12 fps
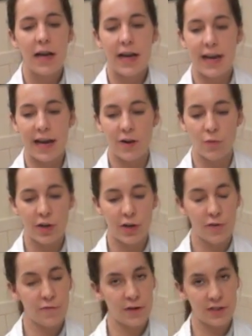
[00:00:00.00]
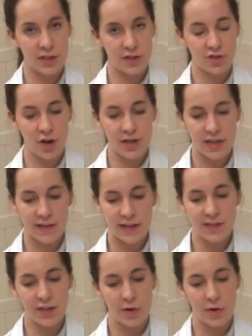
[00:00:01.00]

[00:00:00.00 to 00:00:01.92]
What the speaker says: And when you're first constructing this,